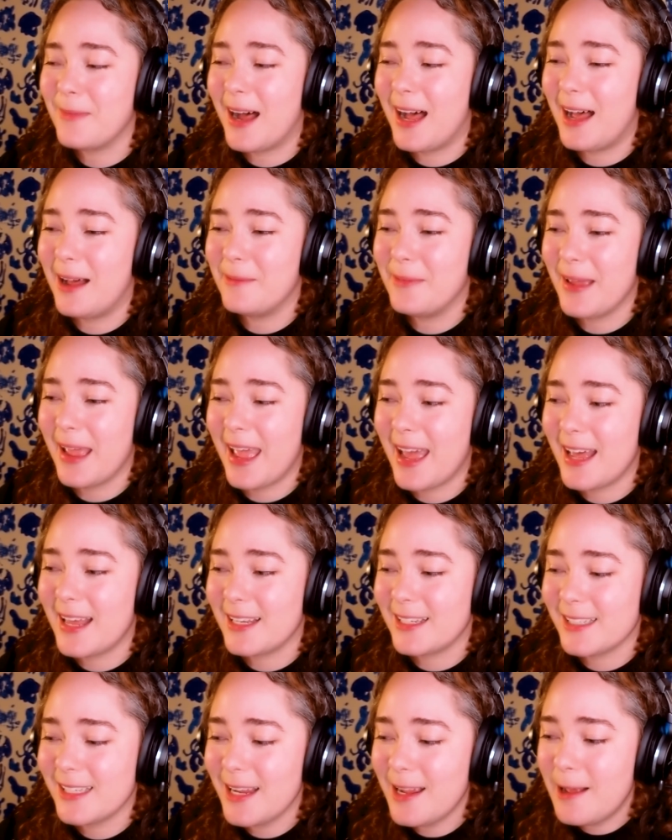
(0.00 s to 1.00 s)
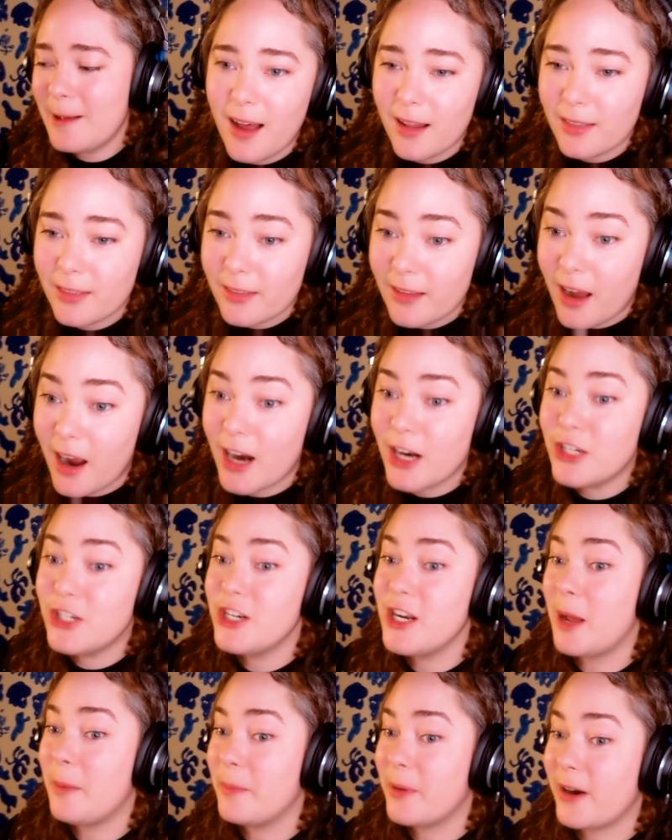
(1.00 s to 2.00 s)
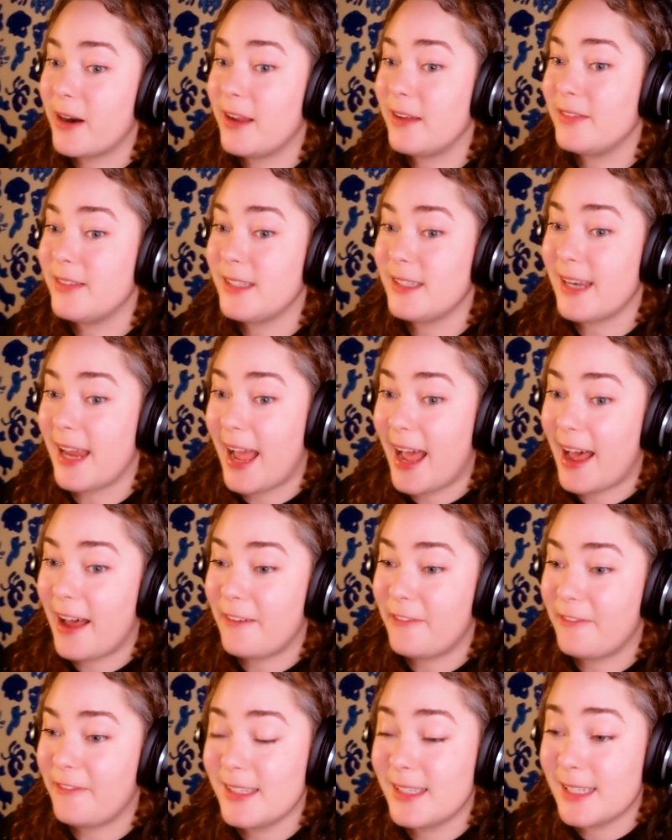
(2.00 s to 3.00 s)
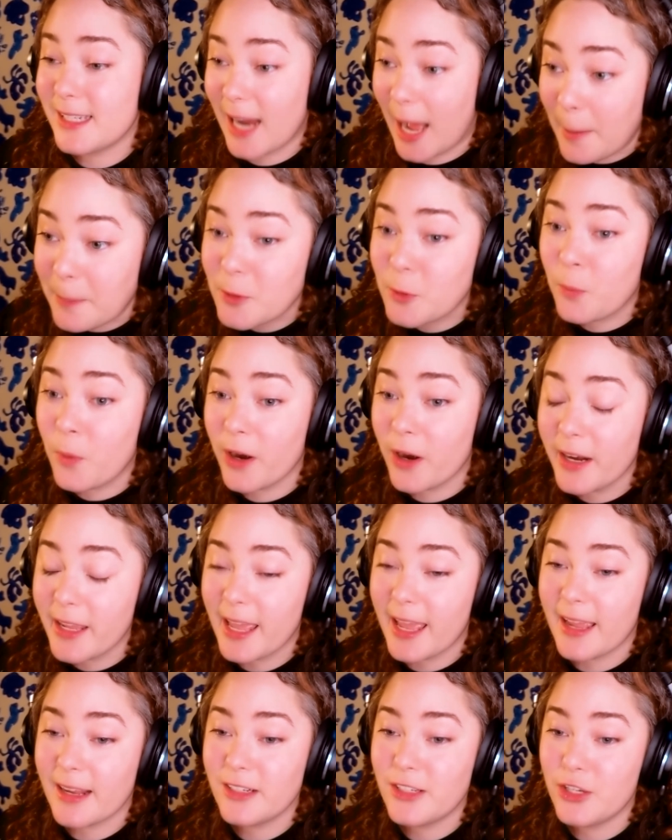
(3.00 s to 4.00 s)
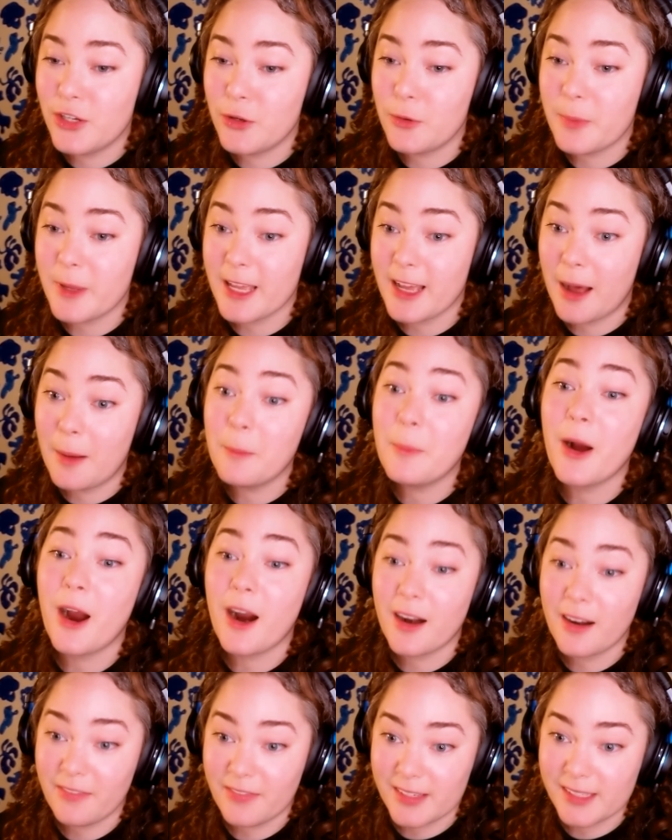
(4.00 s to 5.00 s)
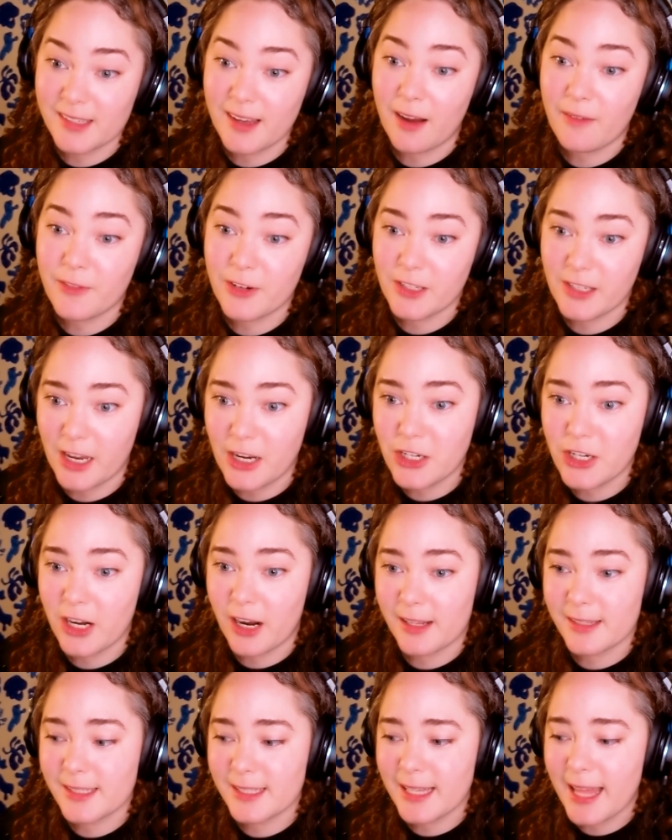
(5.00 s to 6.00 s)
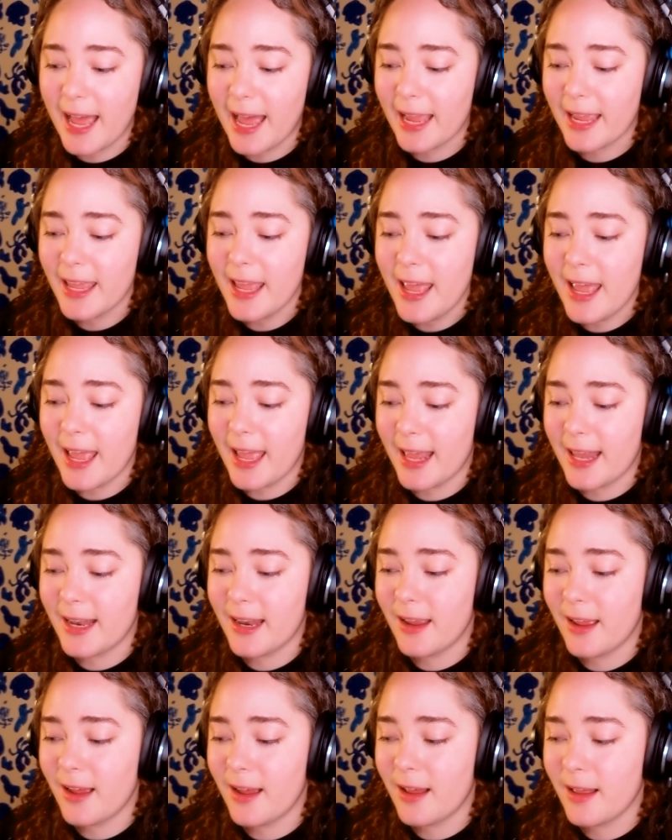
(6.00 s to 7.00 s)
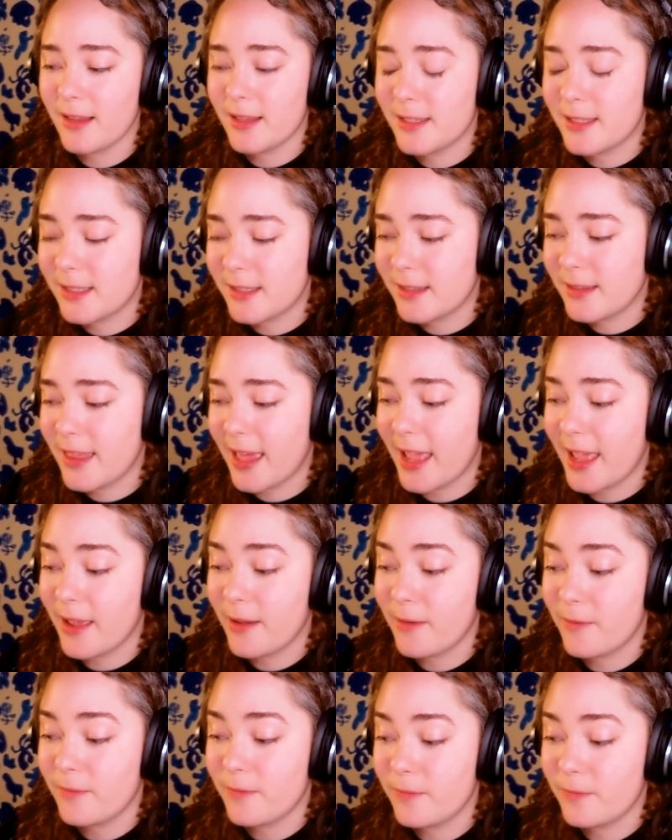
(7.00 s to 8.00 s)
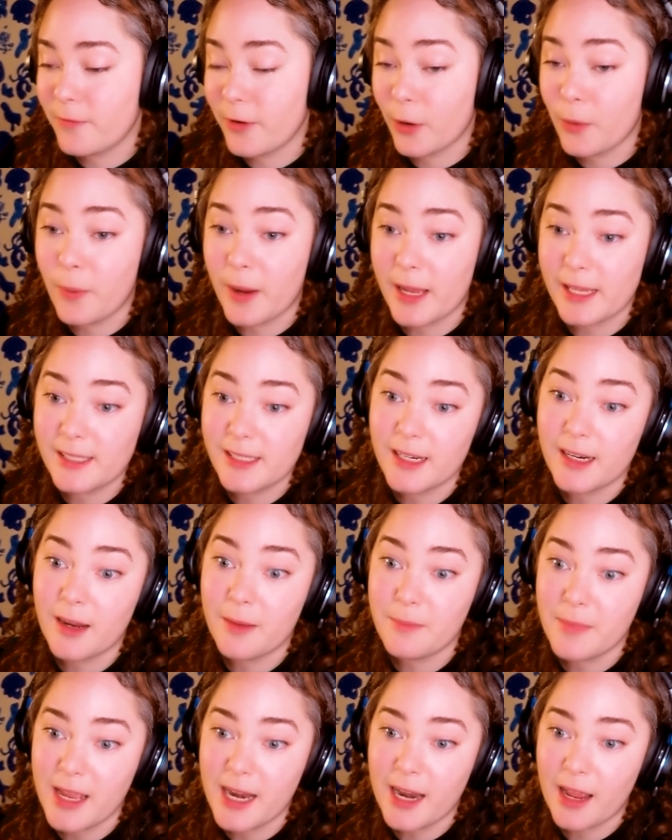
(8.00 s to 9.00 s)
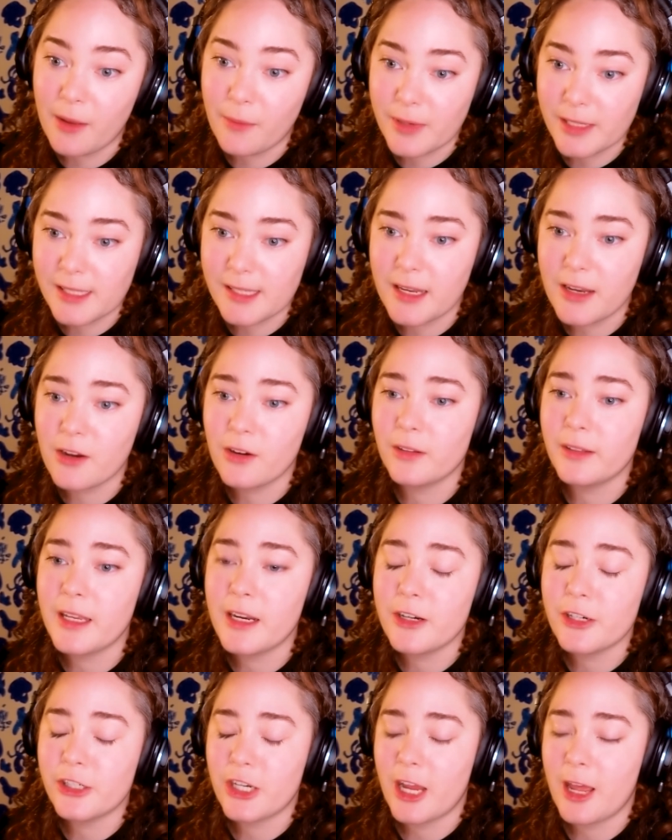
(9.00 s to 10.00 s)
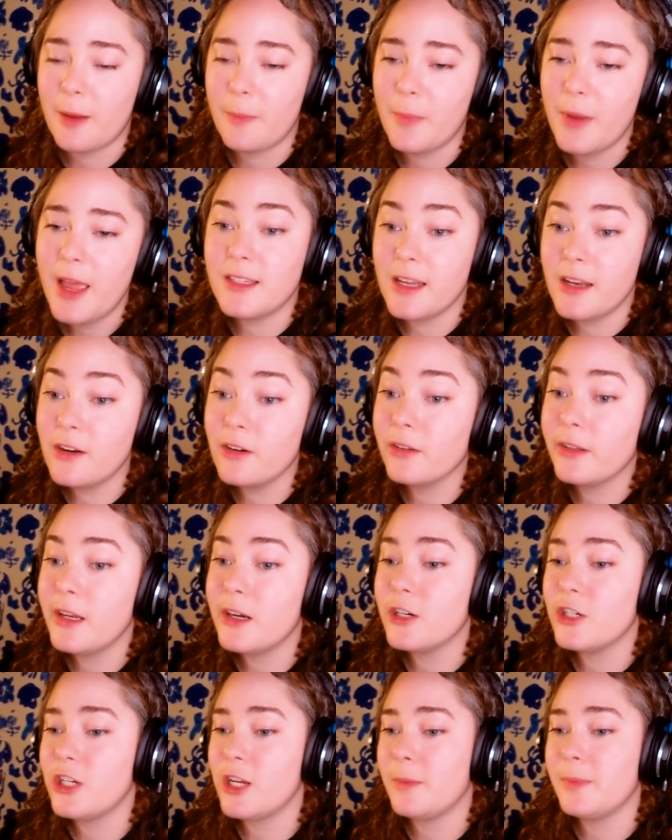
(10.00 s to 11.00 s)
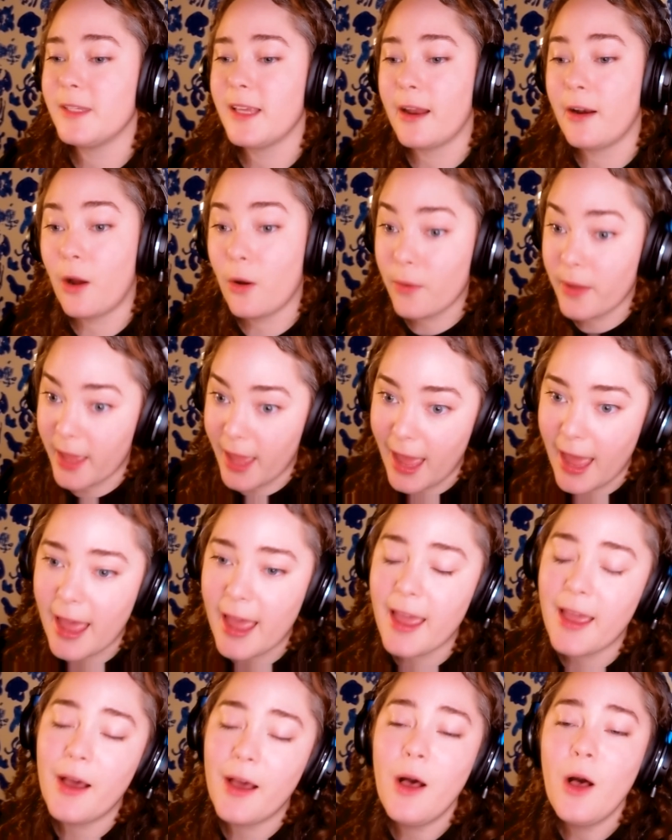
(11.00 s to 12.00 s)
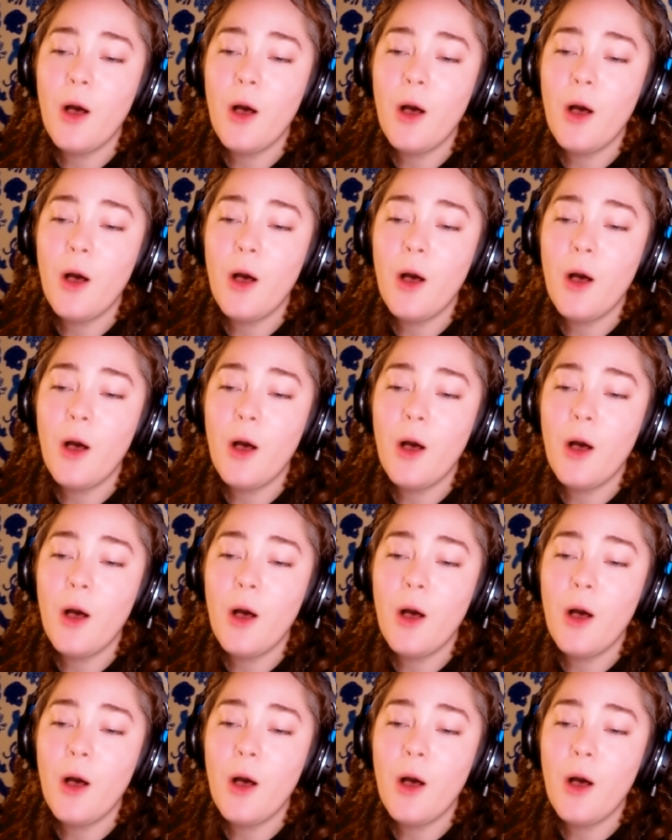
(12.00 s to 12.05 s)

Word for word: mob, and a large number of staff stopped working to become part of this conversation on Slack, and they requested a meeting with senior leadership. Senior leadership said, okay,